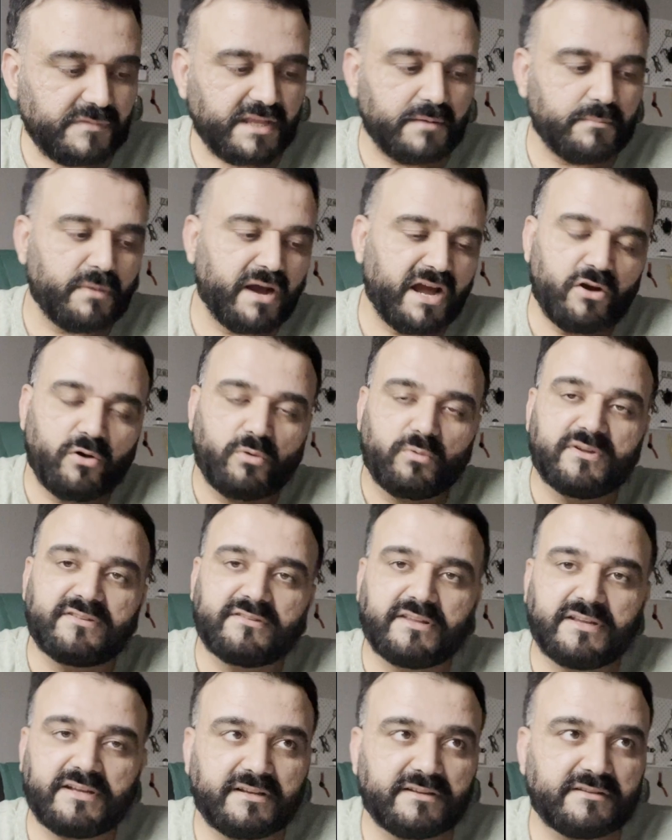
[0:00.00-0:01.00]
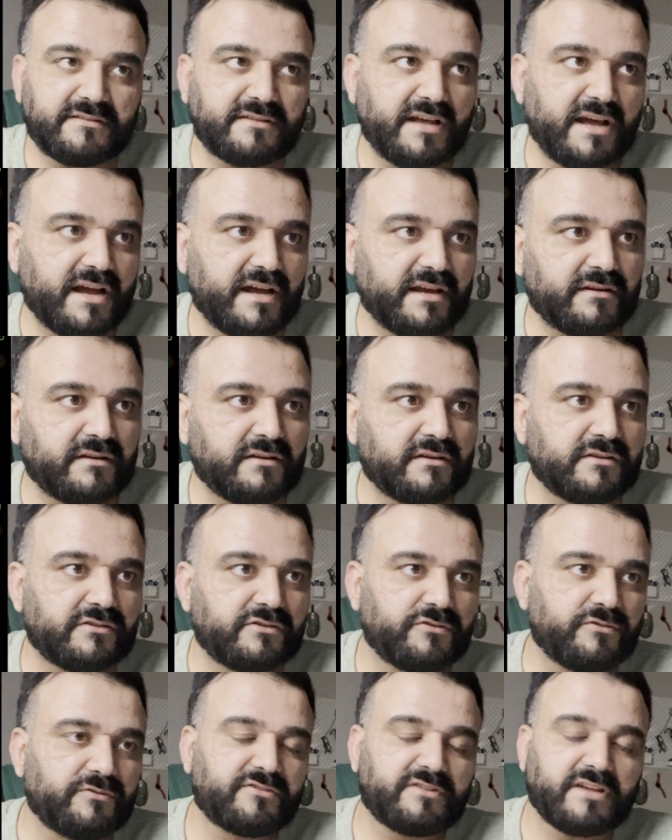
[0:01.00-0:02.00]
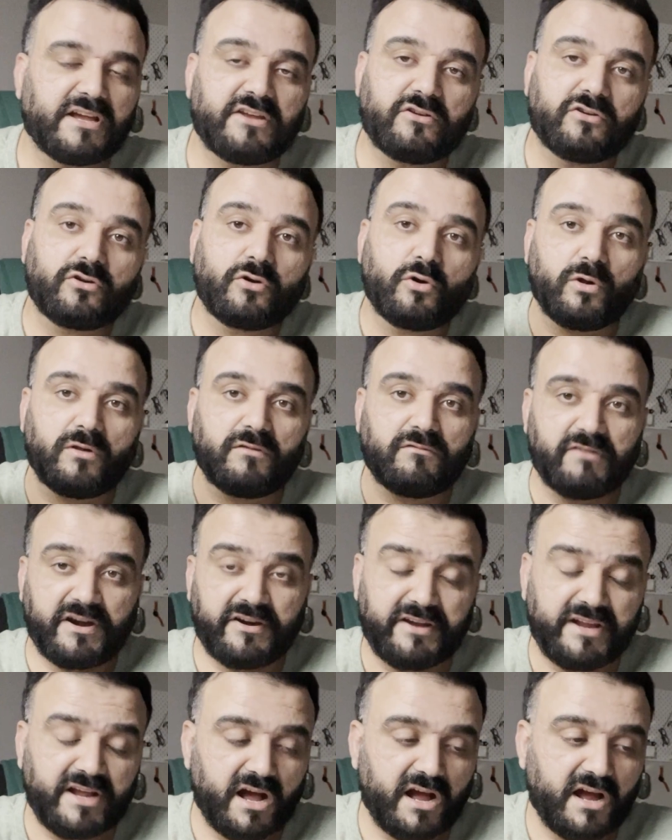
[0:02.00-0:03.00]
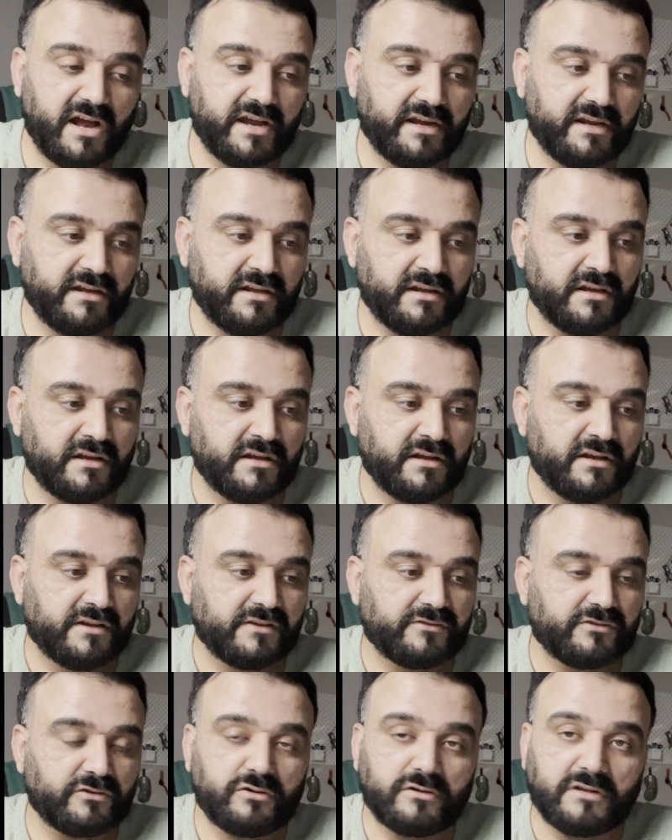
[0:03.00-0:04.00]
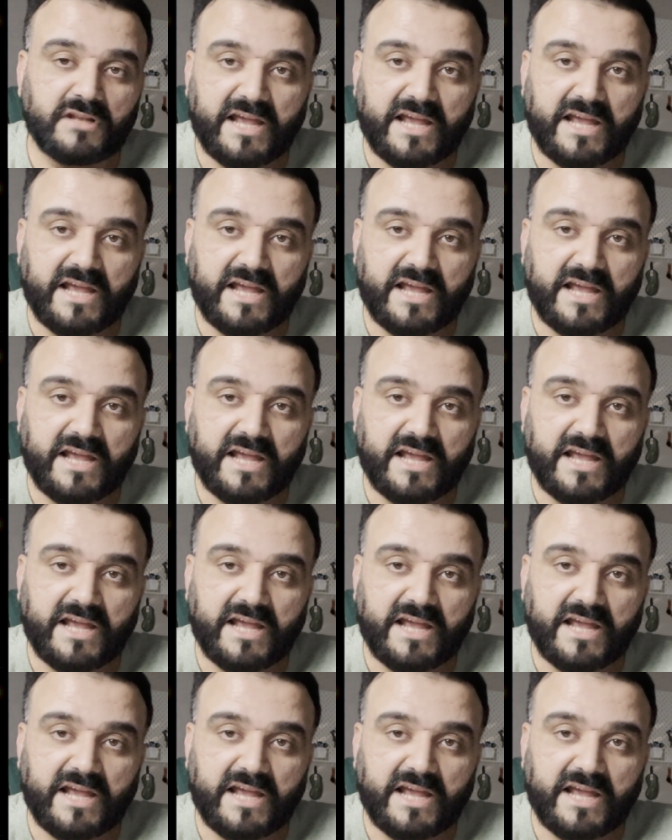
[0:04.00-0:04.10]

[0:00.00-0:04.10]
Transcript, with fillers: my always thing is that to set your goal very high so you